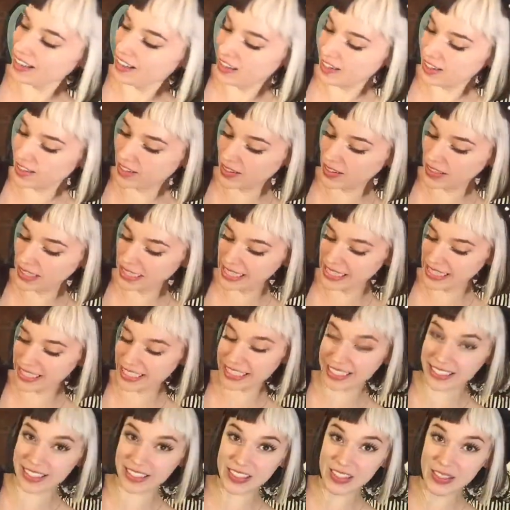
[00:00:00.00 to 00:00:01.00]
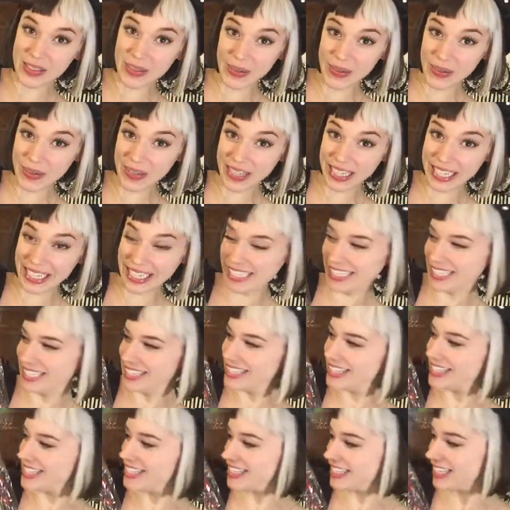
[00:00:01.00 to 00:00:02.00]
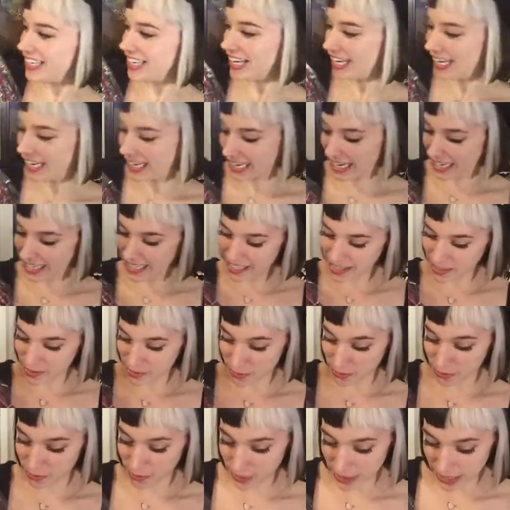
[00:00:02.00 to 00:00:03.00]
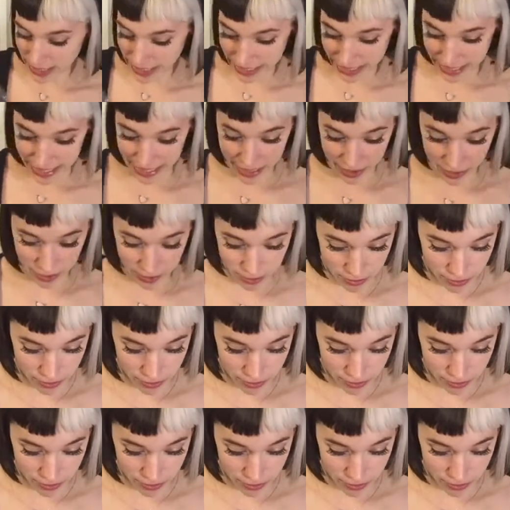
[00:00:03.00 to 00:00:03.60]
Oh, it's glorious. It's really,